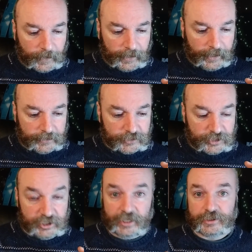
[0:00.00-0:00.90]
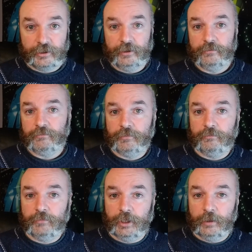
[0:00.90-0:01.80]
And TSR
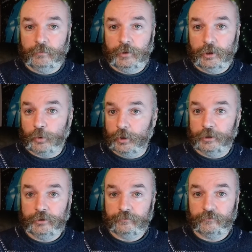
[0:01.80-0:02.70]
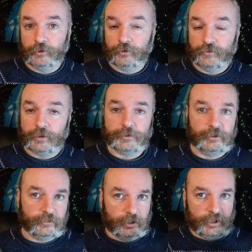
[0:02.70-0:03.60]
acquired Forgotten Realms,
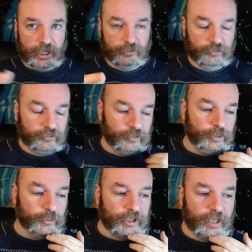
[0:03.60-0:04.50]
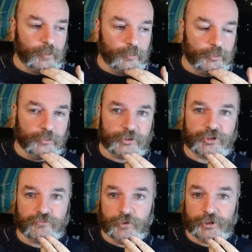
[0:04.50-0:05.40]
and Edward Greenwood came on board
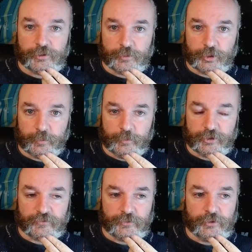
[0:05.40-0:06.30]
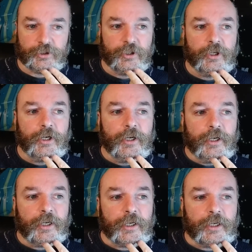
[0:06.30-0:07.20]
to write some supplements for it.
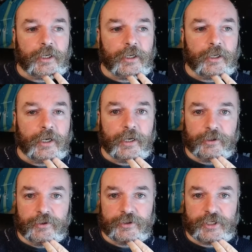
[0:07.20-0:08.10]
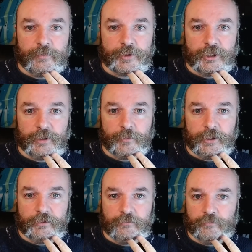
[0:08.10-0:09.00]
And at the same time,
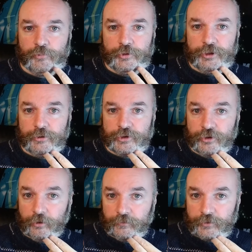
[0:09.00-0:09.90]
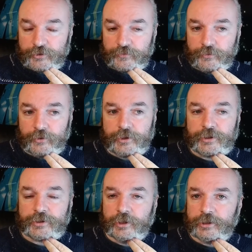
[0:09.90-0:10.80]
they produced novels for it,
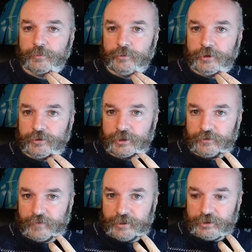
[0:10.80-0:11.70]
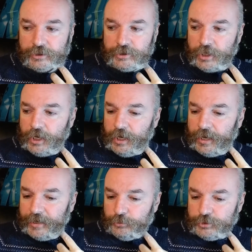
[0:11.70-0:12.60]
started producing adventures,
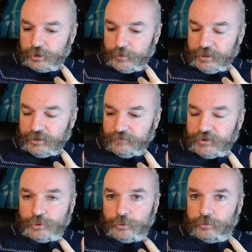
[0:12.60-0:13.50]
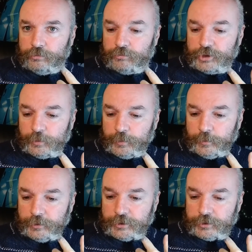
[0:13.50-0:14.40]
and also individual
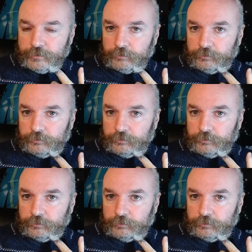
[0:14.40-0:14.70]
supplements